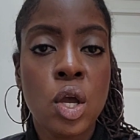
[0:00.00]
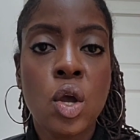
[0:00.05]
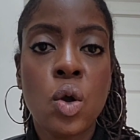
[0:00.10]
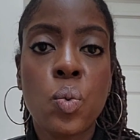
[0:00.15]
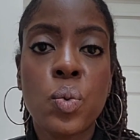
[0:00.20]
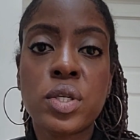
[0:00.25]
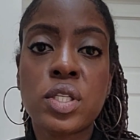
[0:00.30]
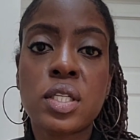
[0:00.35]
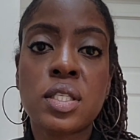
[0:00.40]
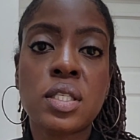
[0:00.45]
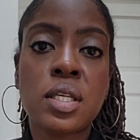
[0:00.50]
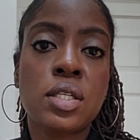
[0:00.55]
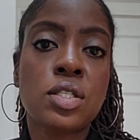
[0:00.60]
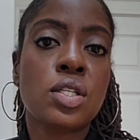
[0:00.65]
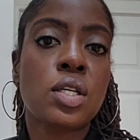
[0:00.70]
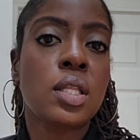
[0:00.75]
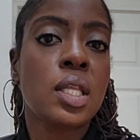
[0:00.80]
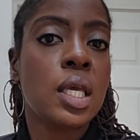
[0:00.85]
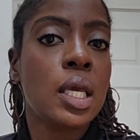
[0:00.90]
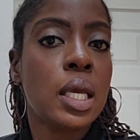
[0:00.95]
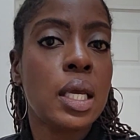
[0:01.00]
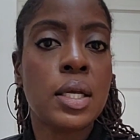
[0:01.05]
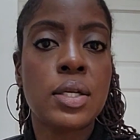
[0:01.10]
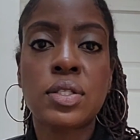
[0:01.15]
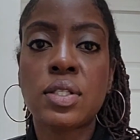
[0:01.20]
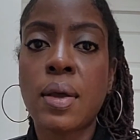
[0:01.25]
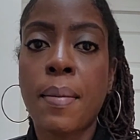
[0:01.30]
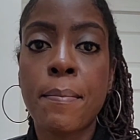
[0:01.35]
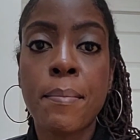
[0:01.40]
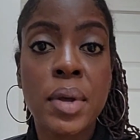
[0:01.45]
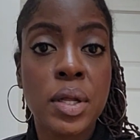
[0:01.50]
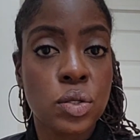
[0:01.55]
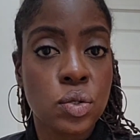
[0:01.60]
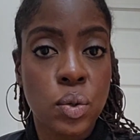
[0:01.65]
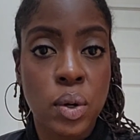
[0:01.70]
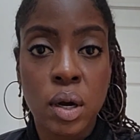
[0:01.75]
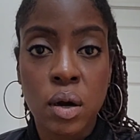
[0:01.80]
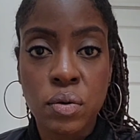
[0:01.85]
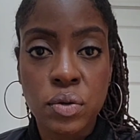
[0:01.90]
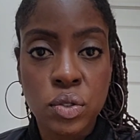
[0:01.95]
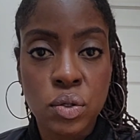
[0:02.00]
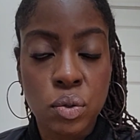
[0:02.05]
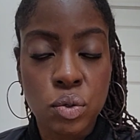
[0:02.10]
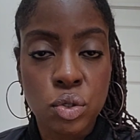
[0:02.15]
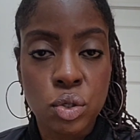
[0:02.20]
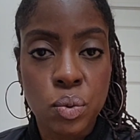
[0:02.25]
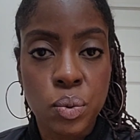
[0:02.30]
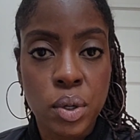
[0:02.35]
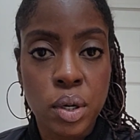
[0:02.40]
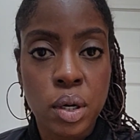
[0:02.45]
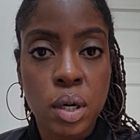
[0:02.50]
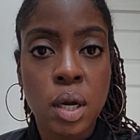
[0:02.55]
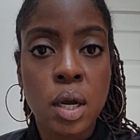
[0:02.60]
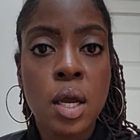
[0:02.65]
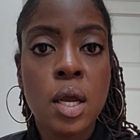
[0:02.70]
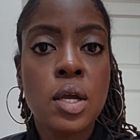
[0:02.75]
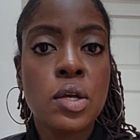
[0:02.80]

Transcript: which essentially is mental health social work.